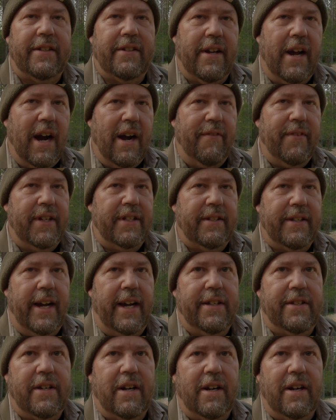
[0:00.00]
RV
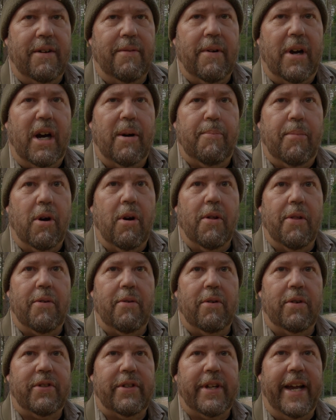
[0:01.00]
sites are
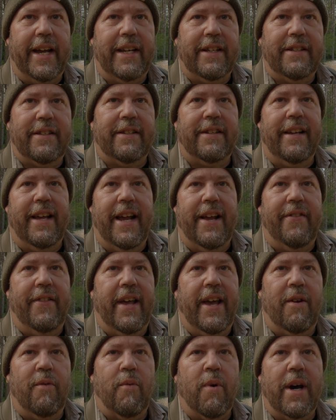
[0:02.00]
pull-through sites, and
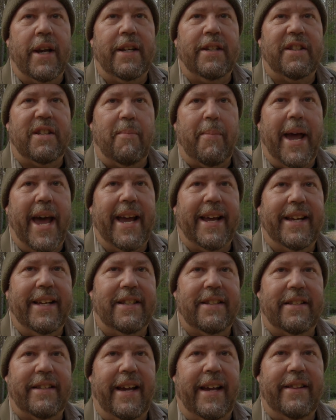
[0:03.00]
then 1 is a
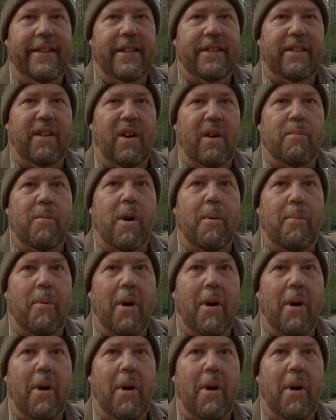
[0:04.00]
back-end site that's a little more